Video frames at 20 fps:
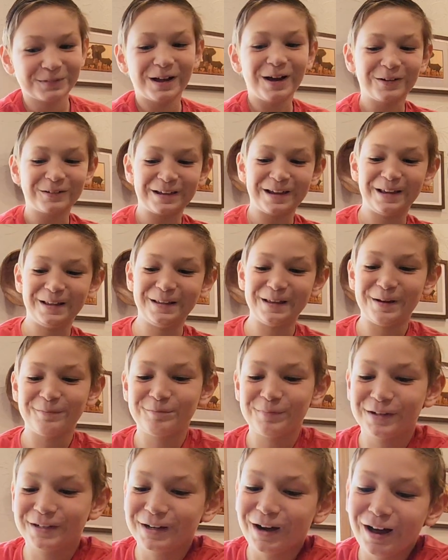okay,
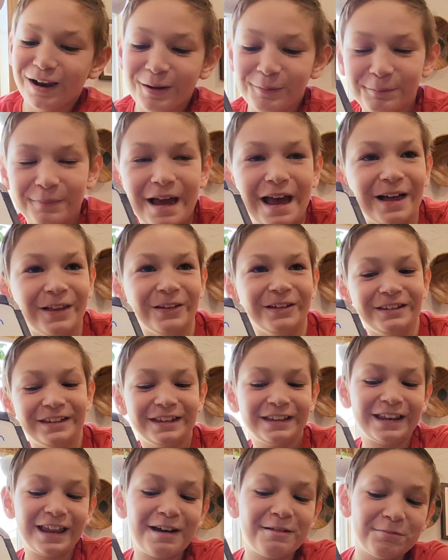yep, it got
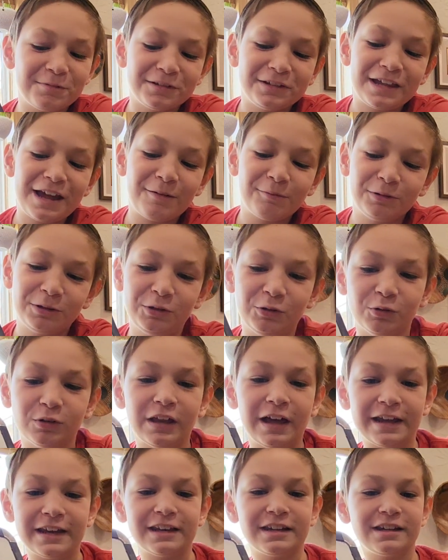unbalanced. That was too
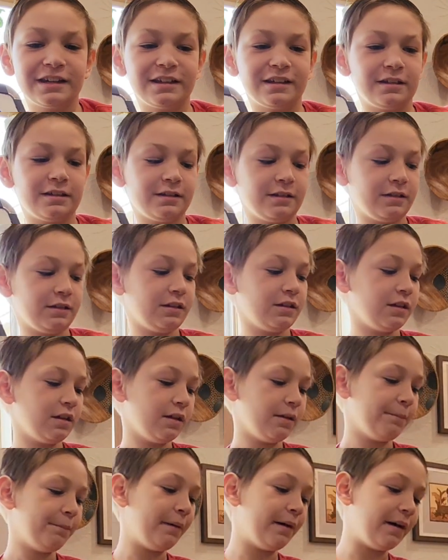light.
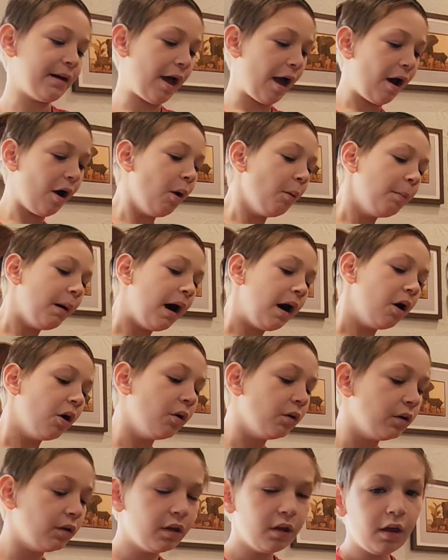But how
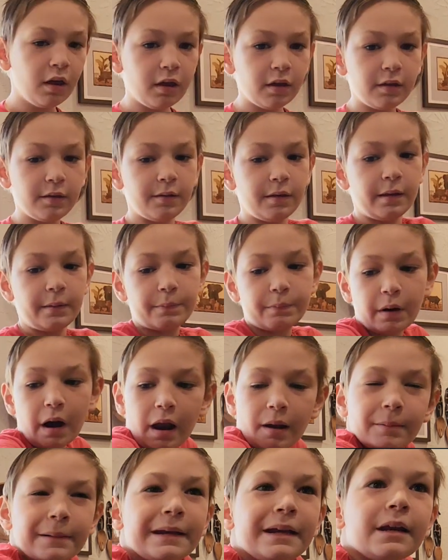about it's
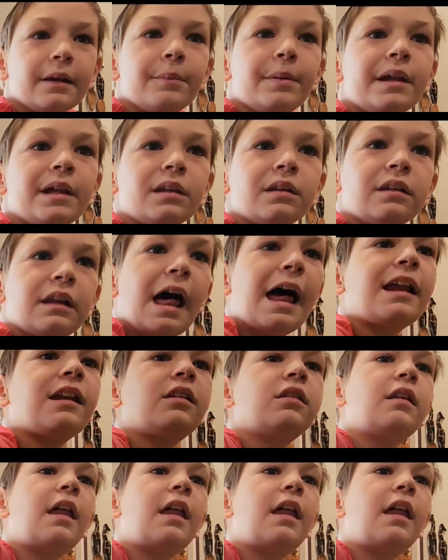probably gonna be less